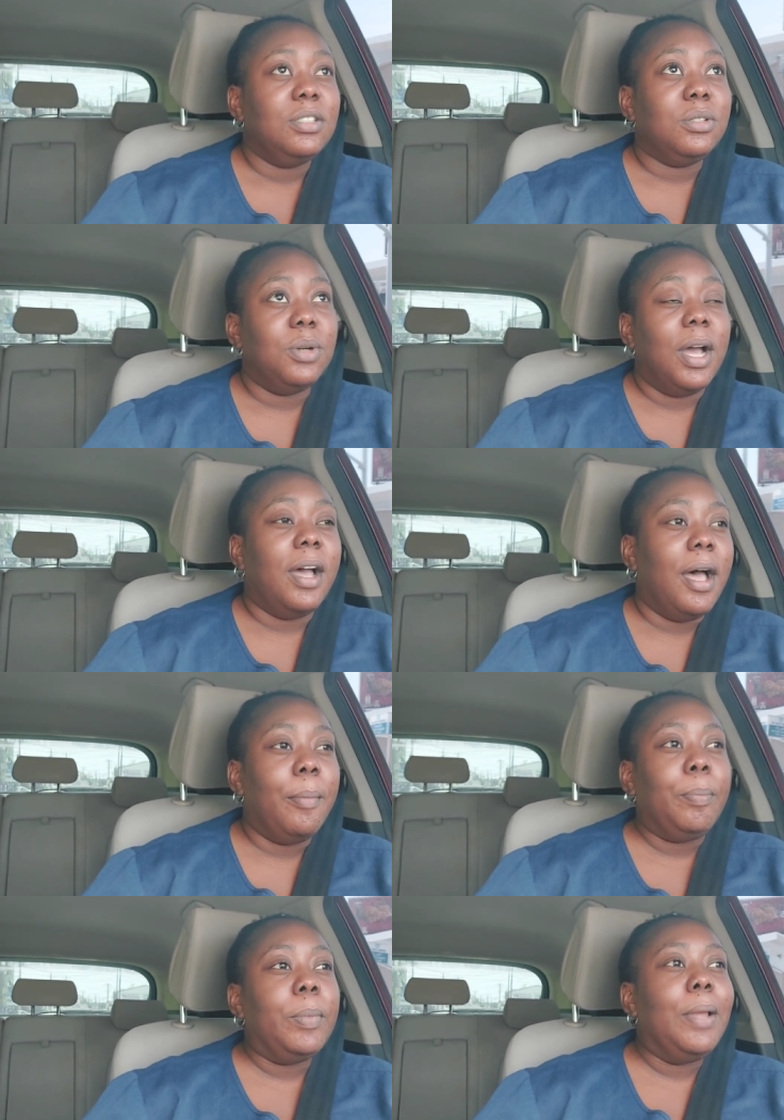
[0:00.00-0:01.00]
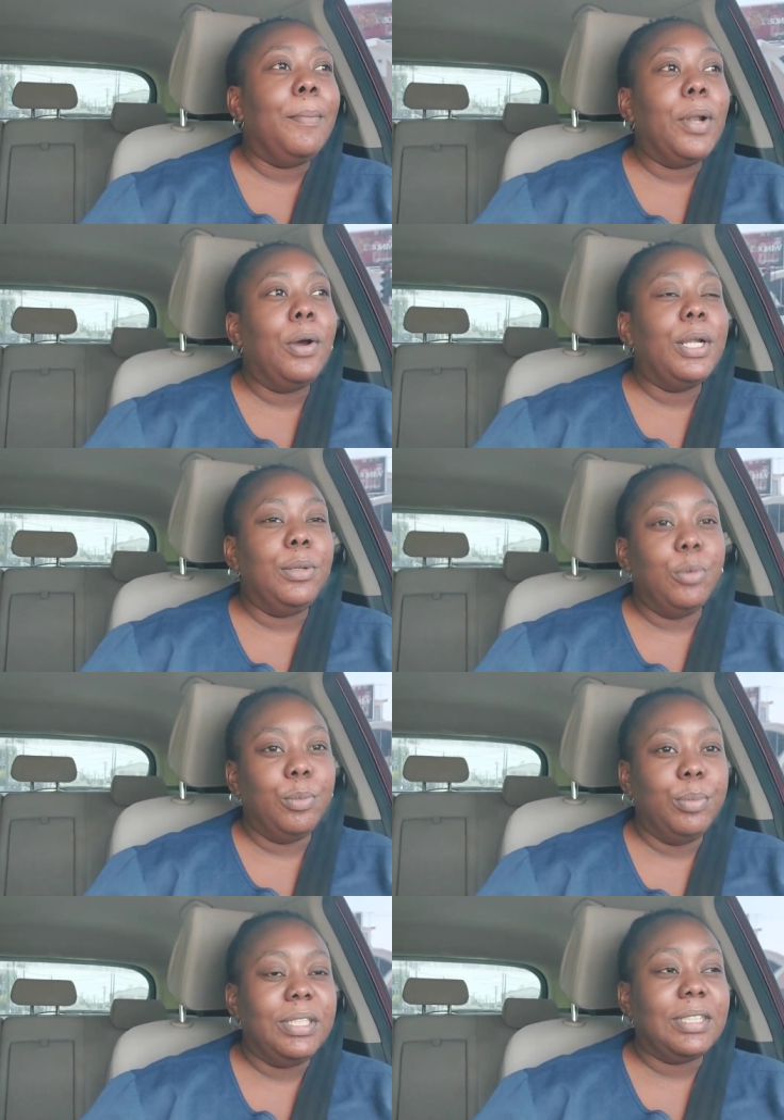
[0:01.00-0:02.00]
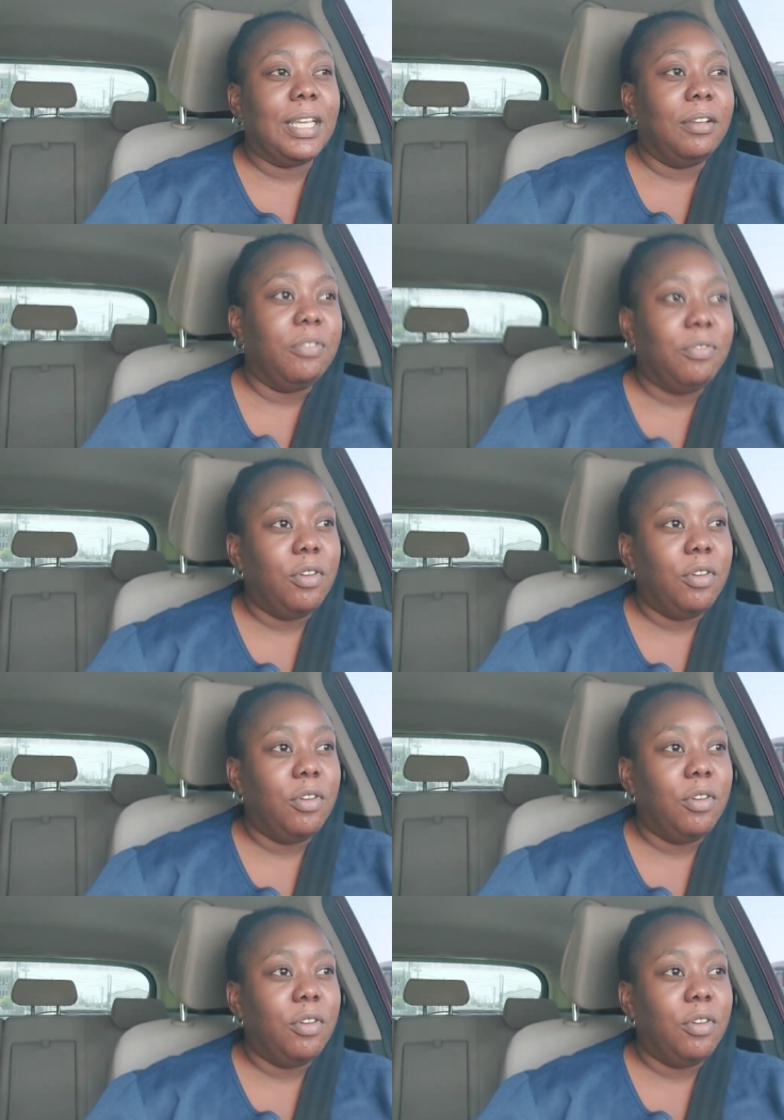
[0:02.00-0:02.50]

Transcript: so i implore you be safe